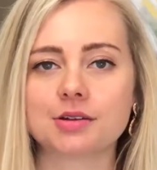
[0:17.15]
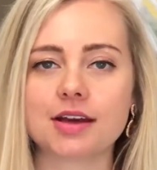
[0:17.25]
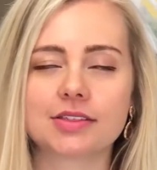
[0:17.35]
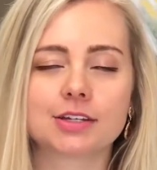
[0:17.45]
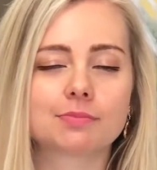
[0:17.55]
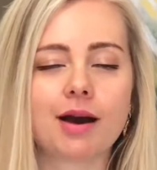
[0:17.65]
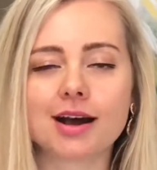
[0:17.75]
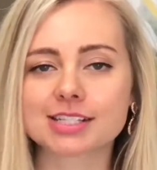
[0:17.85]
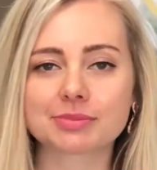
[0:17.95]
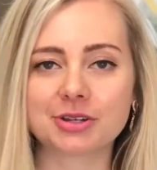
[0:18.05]
nothing could
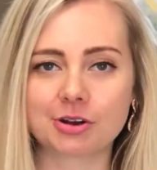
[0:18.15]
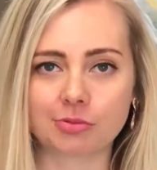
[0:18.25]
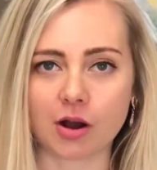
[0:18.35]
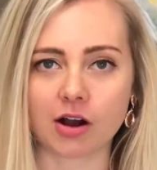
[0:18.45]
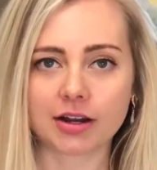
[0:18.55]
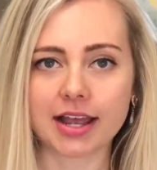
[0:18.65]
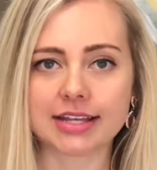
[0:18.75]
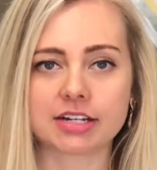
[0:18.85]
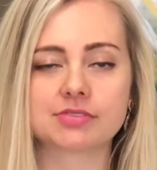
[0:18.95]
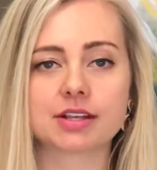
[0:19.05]
possibly go wrong,
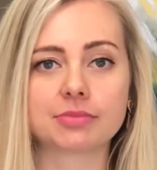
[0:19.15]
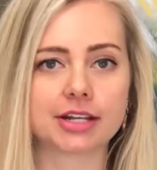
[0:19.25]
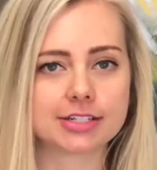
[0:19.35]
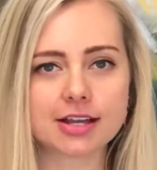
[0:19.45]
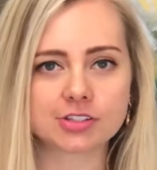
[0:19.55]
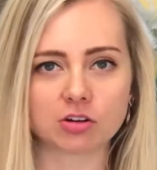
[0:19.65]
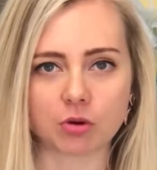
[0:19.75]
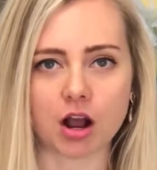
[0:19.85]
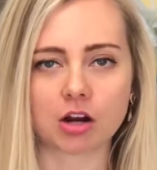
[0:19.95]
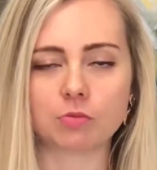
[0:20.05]
and if something does
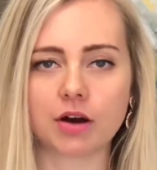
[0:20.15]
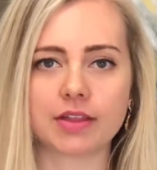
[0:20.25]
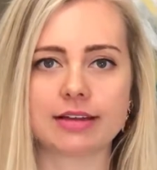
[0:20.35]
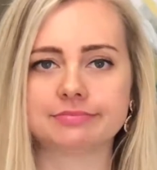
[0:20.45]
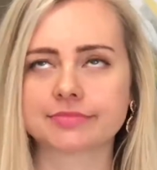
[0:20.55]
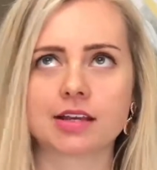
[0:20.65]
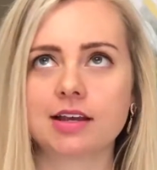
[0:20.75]
go wrong, well then,